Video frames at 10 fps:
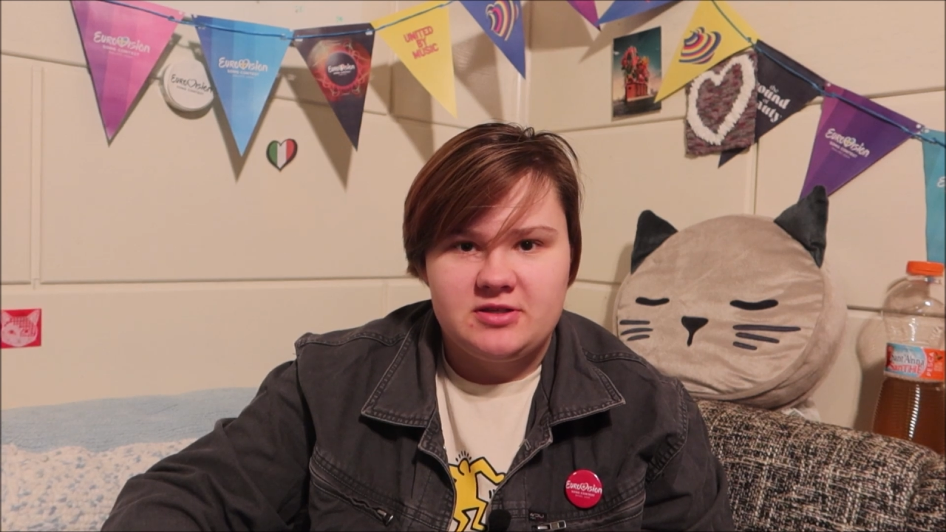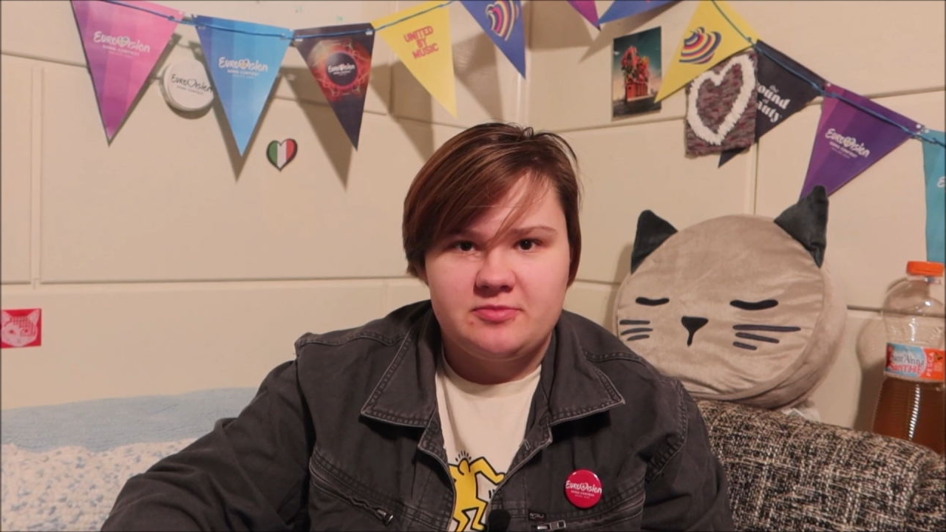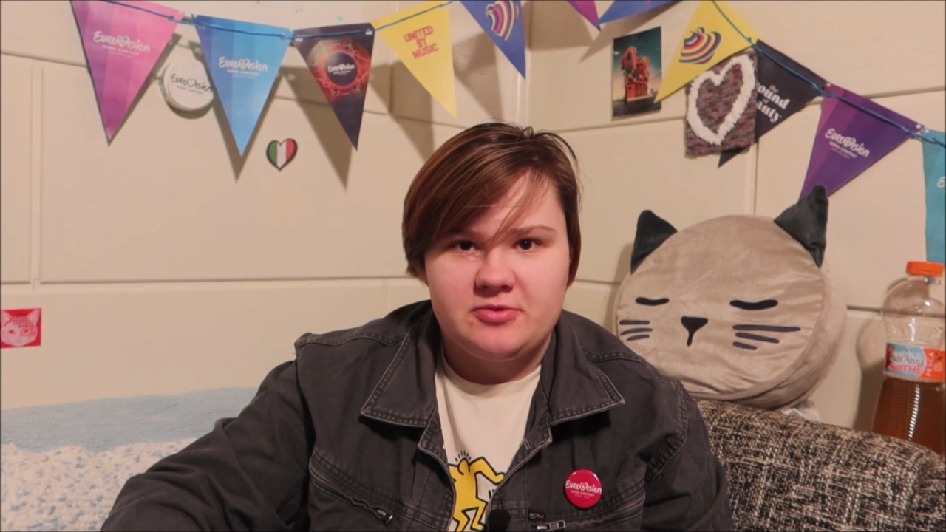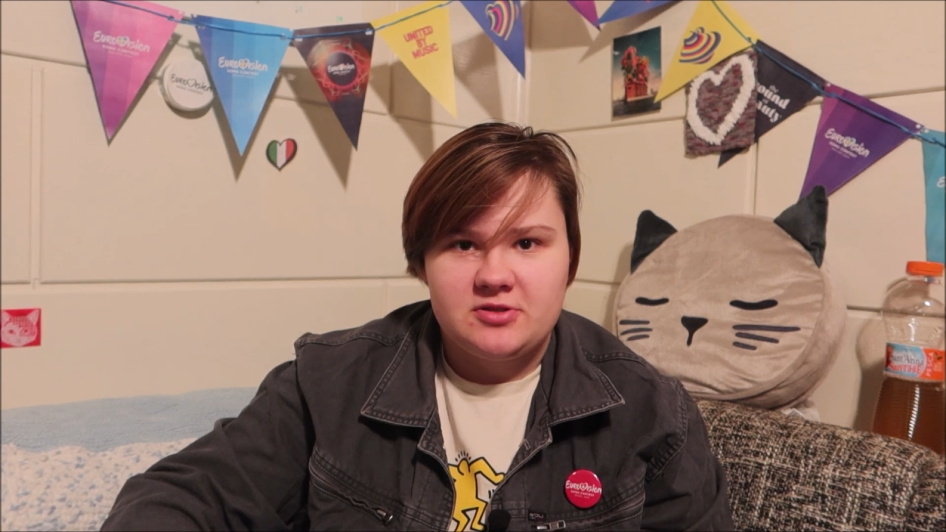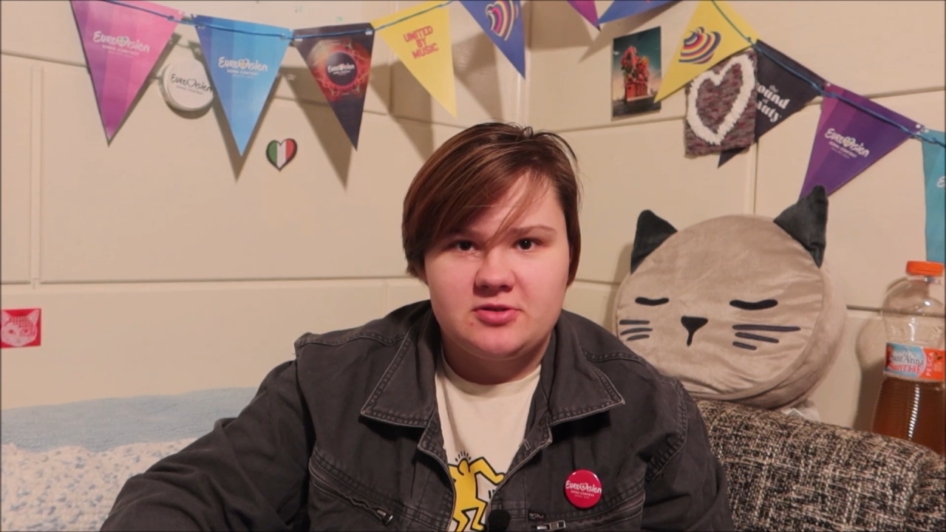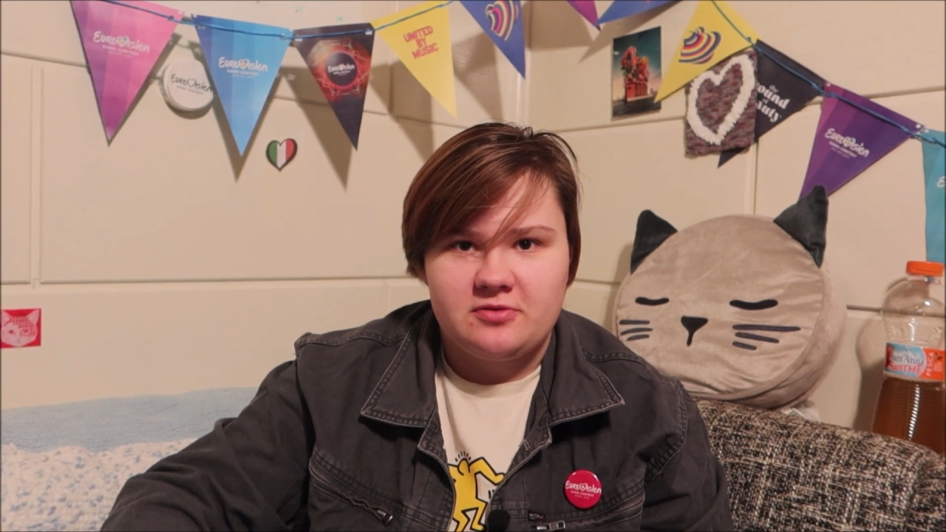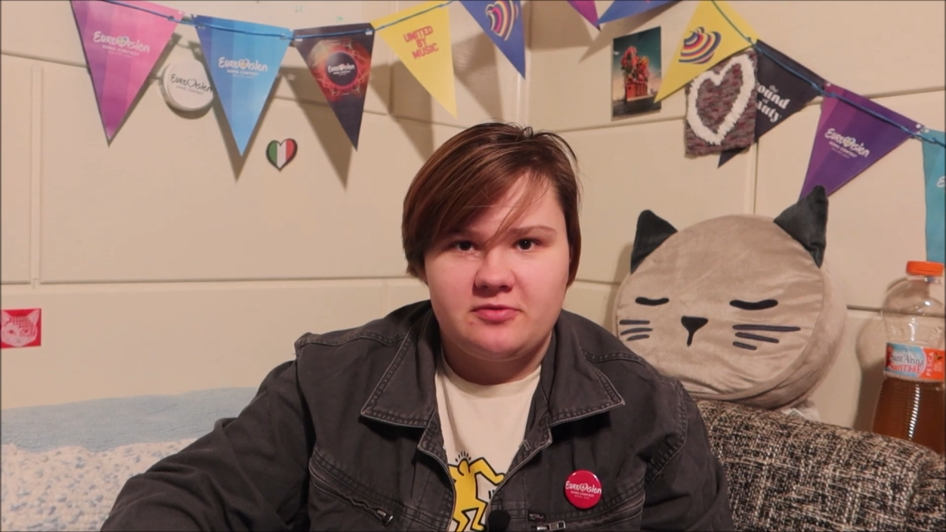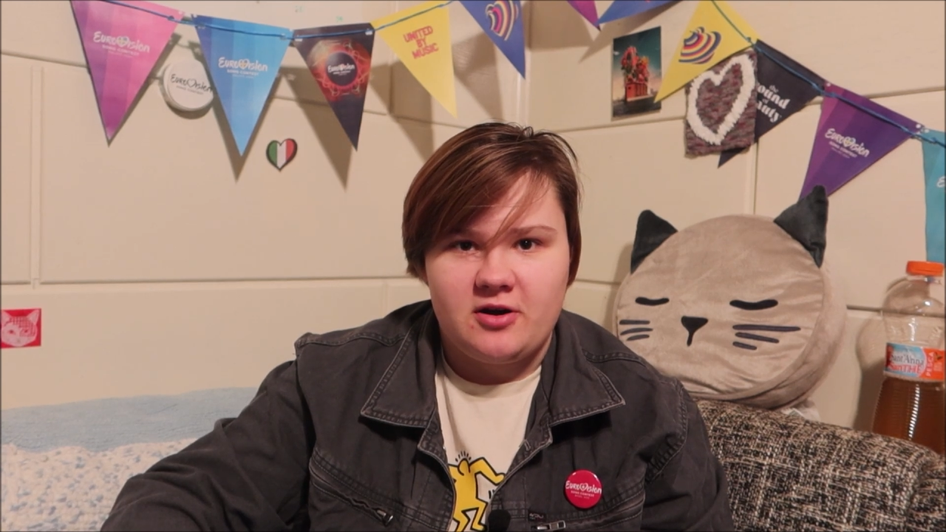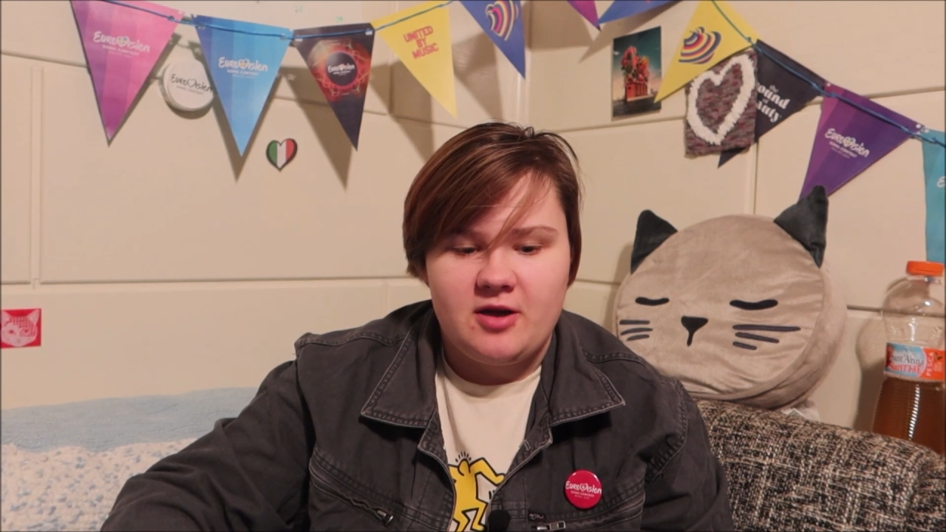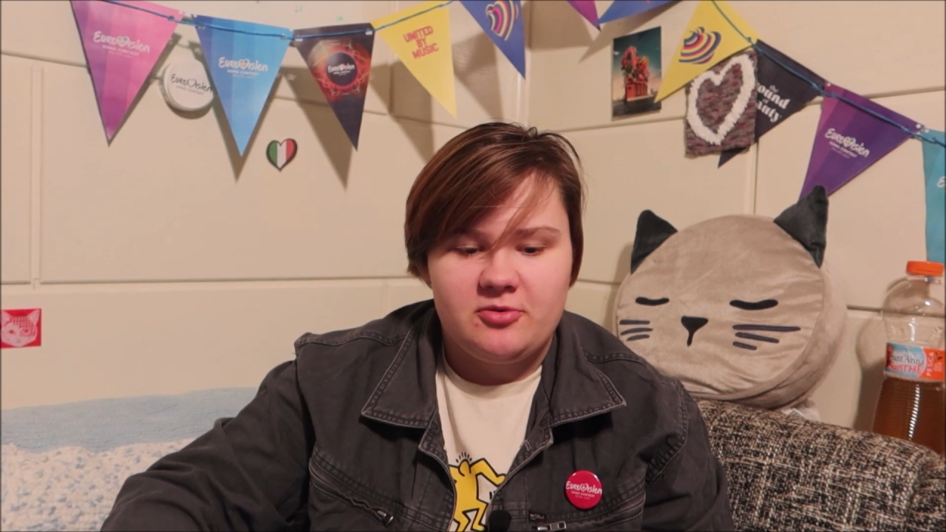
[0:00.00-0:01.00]
to put the song
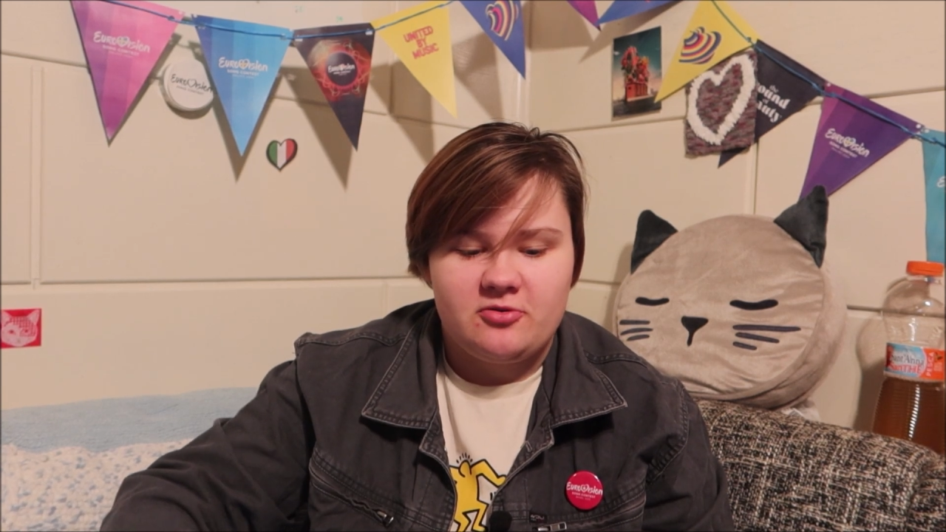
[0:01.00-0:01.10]
far up.